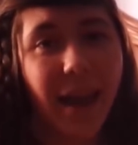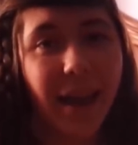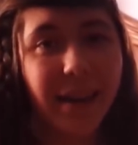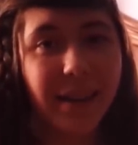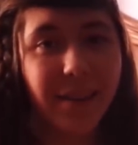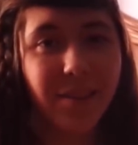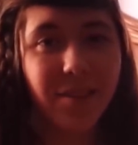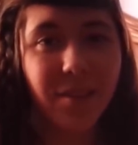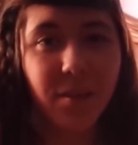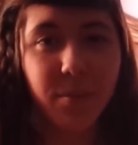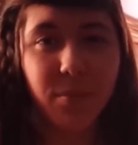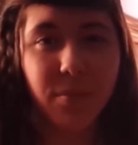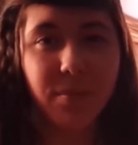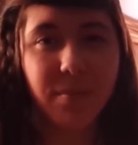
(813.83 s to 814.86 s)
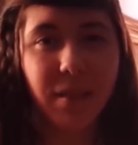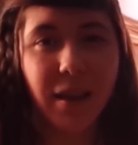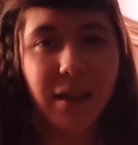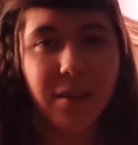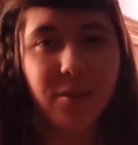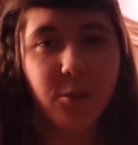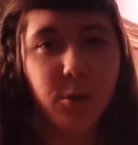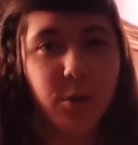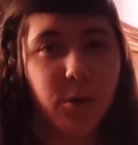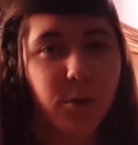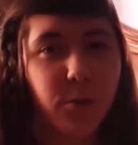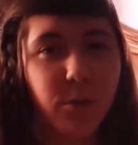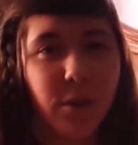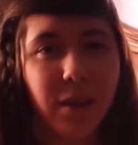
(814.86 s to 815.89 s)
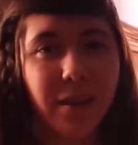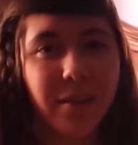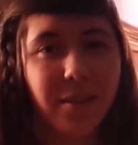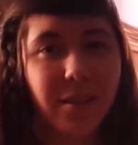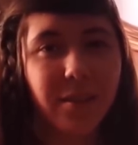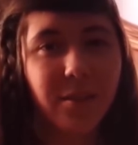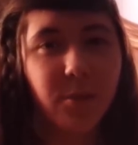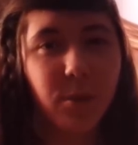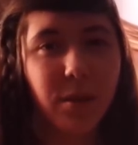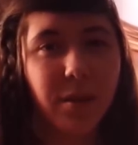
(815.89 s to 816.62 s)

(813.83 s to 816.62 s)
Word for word: any some any sort of thing that's